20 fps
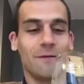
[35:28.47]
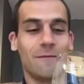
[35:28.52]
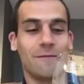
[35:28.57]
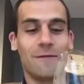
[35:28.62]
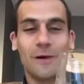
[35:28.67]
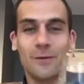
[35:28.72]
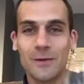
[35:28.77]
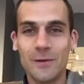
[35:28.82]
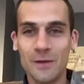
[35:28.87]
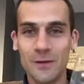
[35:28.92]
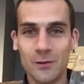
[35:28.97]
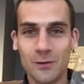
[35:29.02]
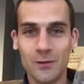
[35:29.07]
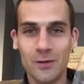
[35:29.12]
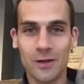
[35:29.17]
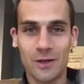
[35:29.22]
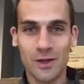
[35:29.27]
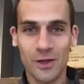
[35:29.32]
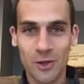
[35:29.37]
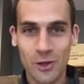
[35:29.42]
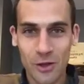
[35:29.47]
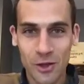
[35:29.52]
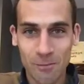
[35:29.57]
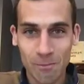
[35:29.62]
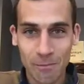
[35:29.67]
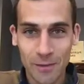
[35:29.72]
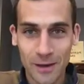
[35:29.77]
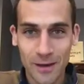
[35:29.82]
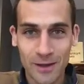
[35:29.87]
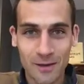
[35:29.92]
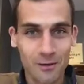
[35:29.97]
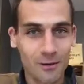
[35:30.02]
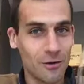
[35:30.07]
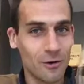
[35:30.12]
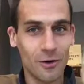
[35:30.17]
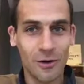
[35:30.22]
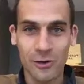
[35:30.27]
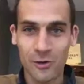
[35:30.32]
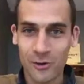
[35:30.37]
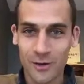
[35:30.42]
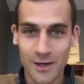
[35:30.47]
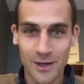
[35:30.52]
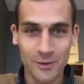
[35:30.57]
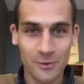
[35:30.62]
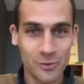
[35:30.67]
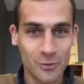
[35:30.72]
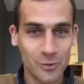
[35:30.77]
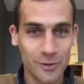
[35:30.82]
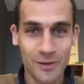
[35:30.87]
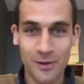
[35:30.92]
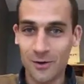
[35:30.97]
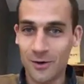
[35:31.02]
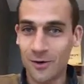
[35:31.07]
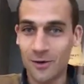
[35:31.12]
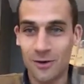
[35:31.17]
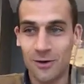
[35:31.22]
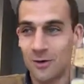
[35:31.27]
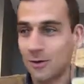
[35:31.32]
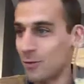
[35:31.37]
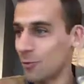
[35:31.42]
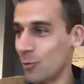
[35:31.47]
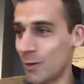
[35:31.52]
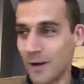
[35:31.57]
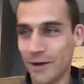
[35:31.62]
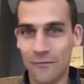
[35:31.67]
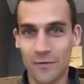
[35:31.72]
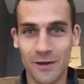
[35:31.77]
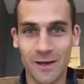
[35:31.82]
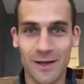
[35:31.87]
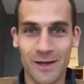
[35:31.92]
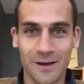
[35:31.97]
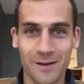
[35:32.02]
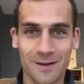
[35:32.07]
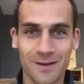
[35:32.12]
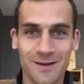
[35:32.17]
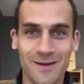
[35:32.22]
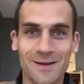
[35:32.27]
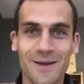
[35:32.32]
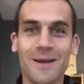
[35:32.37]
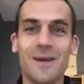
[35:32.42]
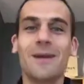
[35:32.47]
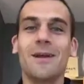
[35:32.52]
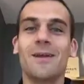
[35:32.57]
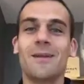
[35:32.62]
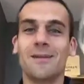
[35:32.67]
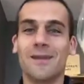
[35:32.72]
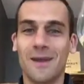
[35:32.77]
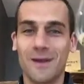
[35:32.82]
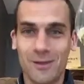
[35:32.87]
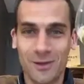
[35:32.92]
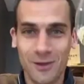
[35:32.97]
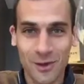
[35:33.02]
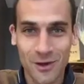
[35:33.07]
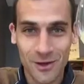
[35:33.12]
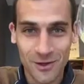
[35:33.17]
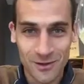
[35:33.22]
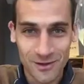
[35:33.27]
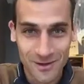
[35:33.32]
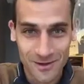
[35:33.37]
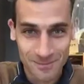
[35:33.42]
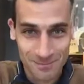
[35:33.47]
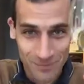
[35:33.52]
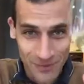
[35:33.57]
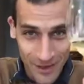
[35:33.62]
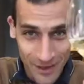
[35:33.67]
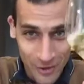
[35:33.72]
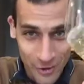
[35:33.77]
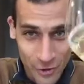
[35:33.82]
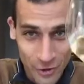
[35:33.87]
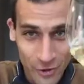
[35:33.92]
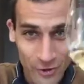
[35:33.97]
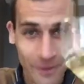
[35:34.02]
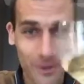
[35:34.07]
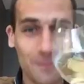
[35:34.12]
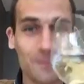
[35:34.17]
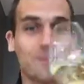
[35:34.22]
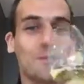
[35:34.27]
very soon, here in Champagne or in your country or wherever else. Thanks a lot and enjoy.